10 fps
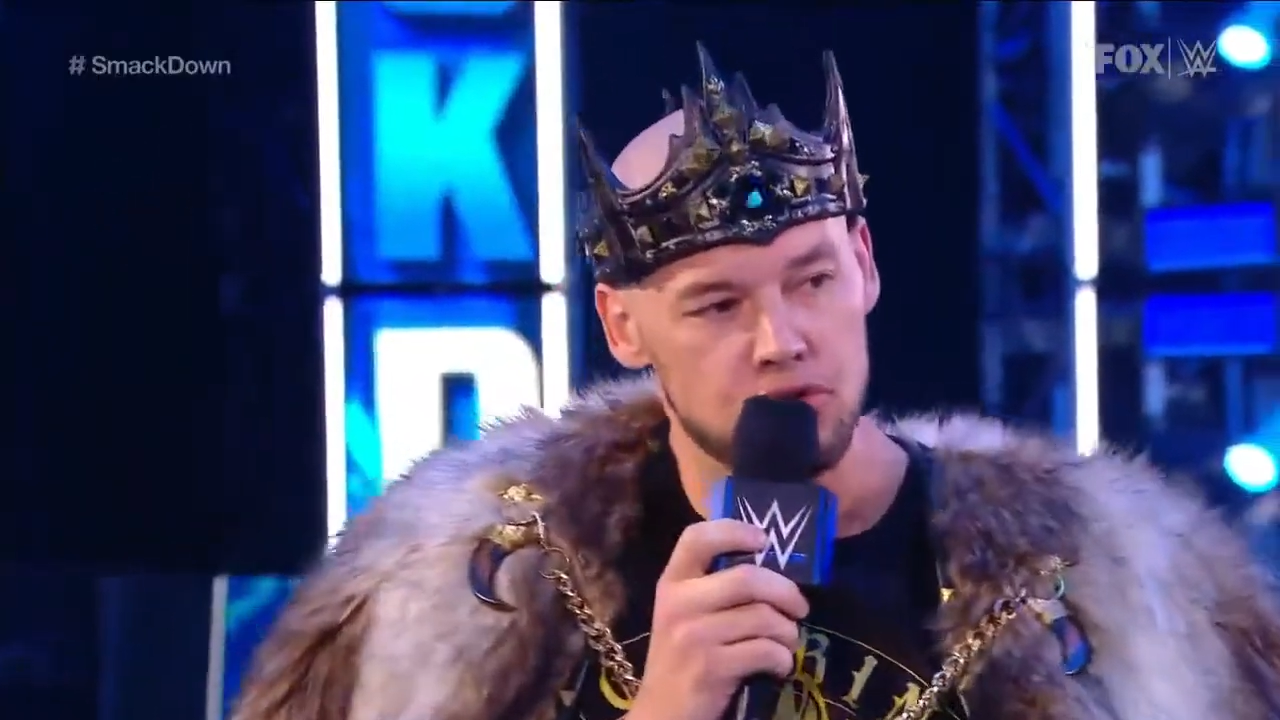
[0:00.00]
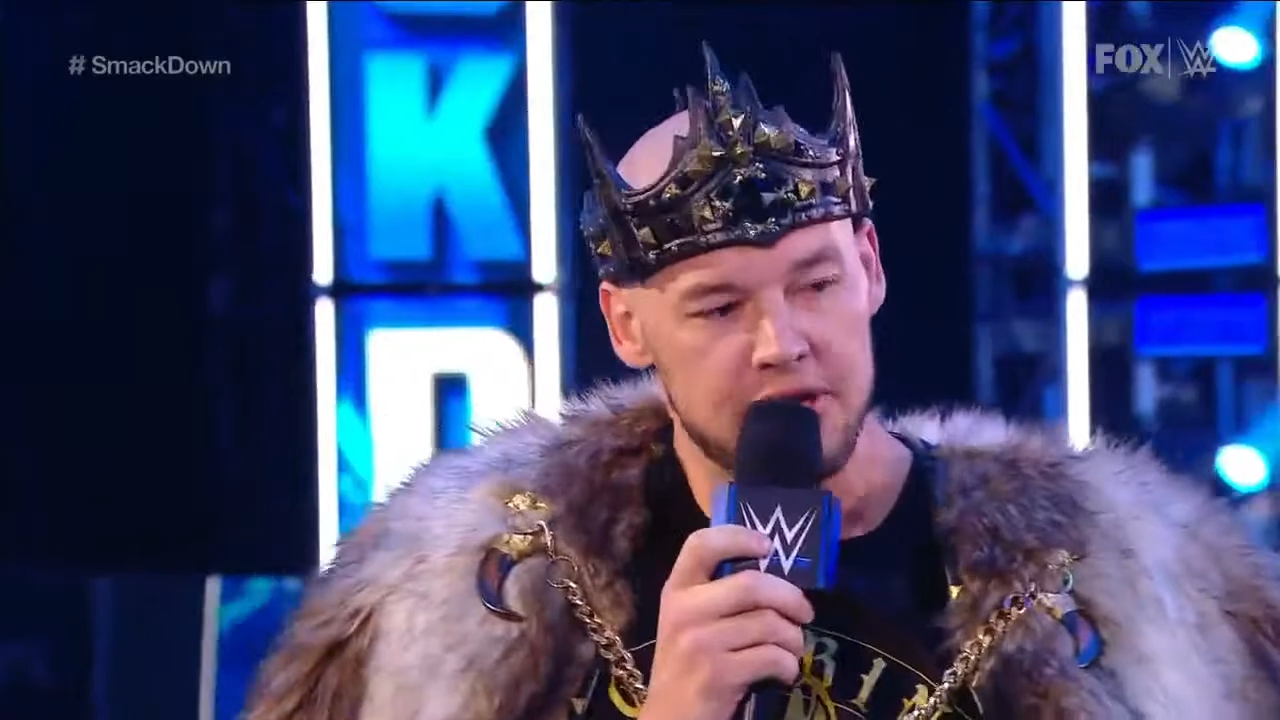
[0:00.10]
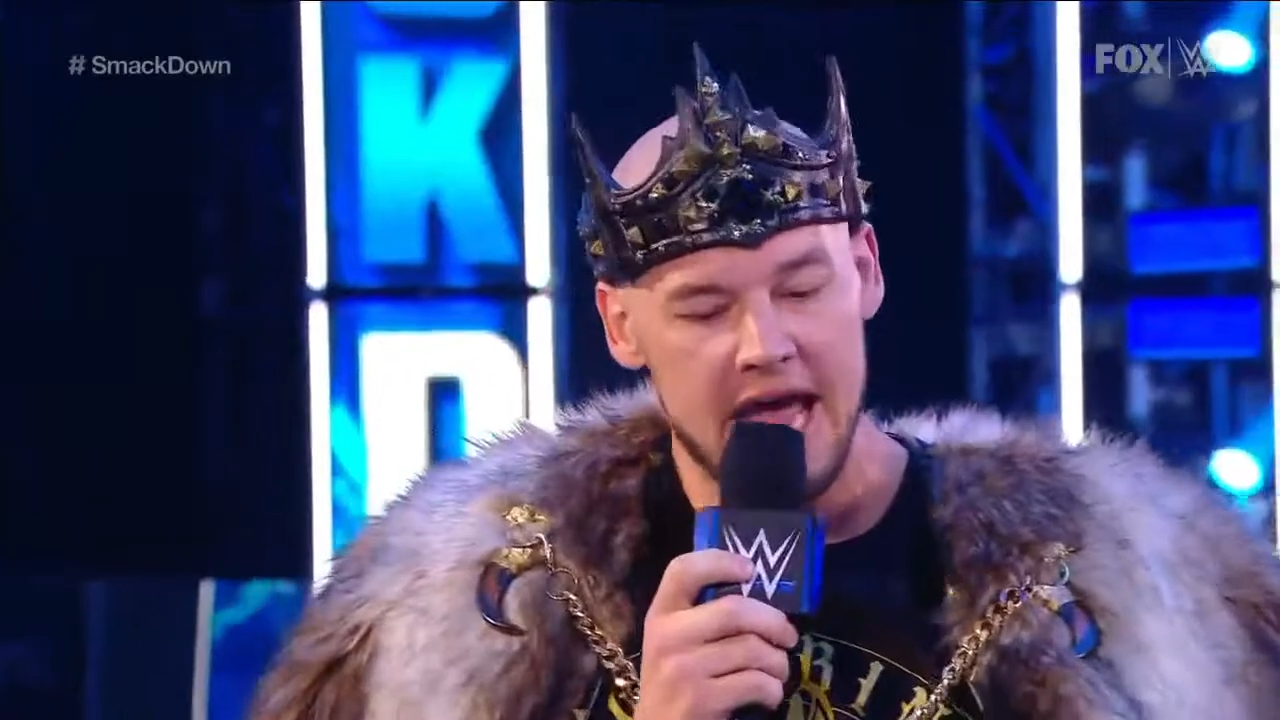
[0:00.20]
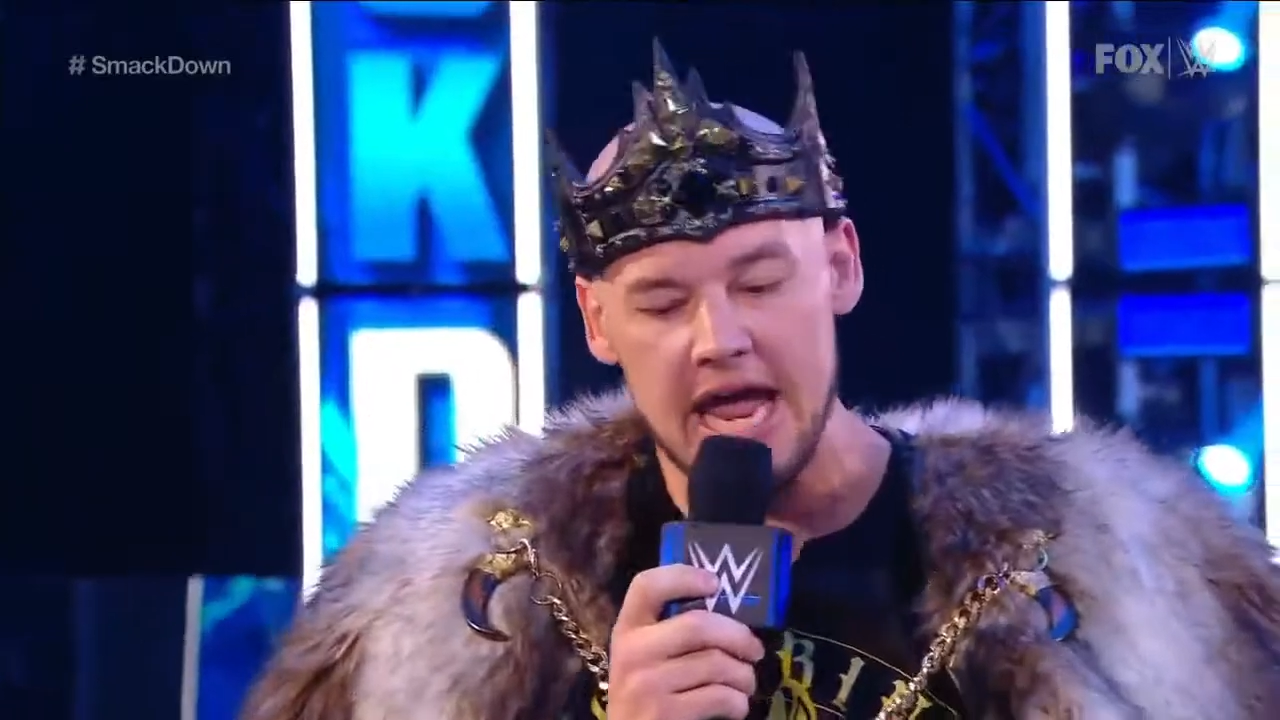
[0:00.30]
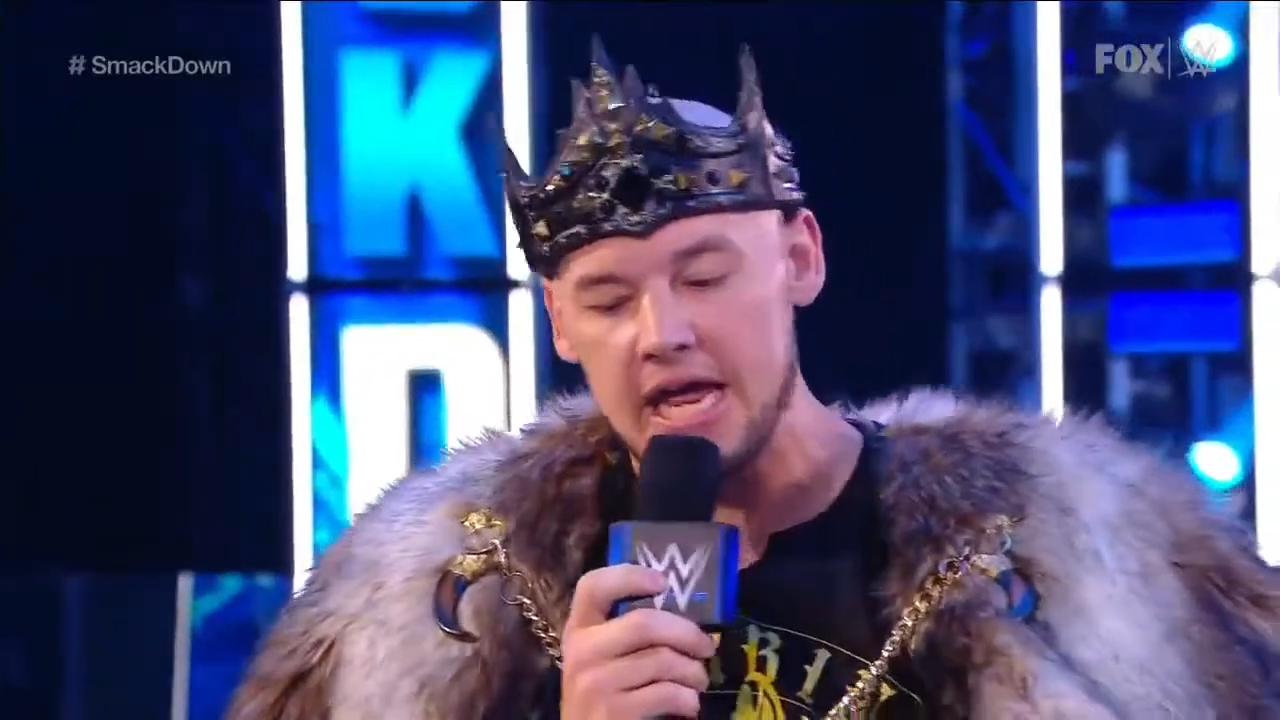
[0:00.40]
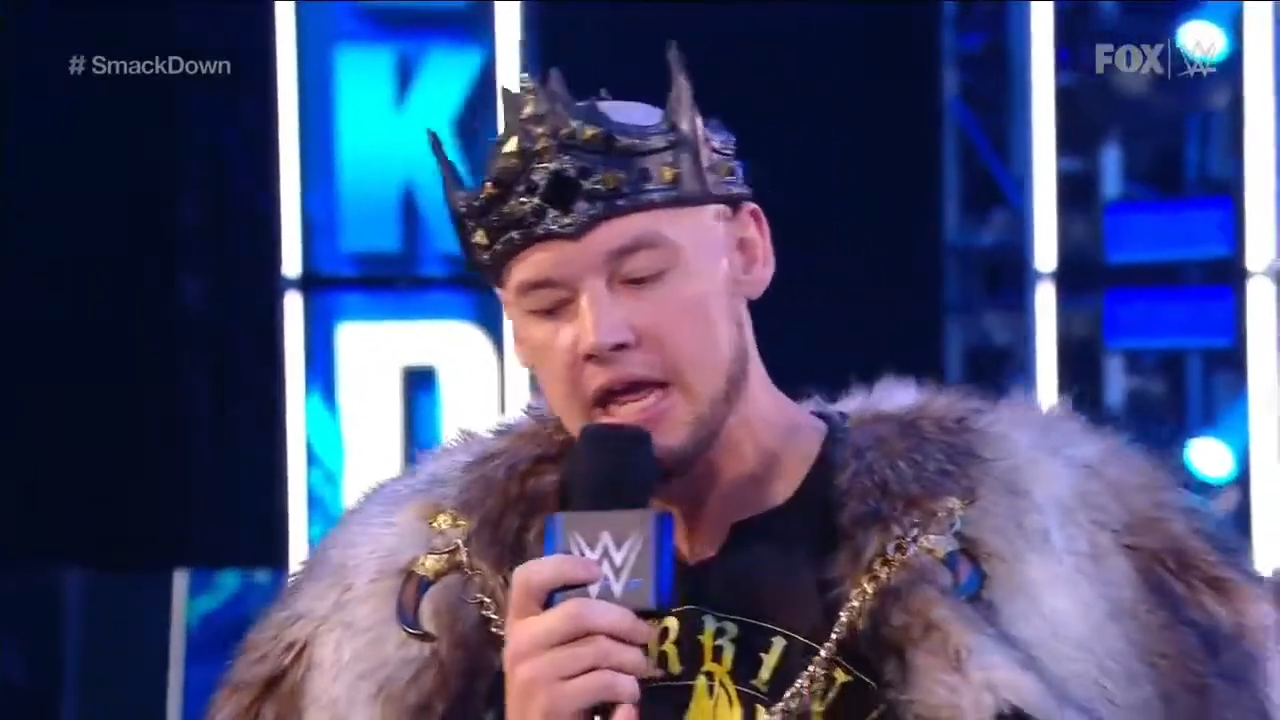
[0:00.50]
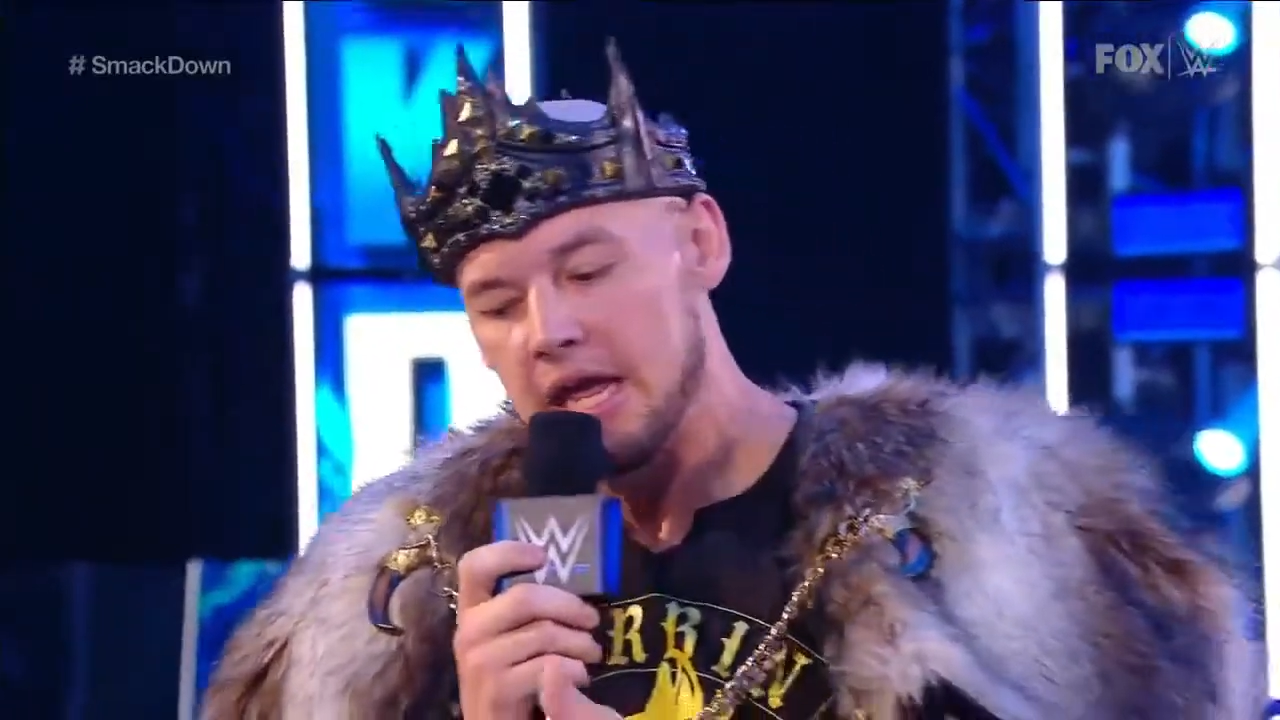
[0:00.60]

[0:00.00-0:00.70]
Day,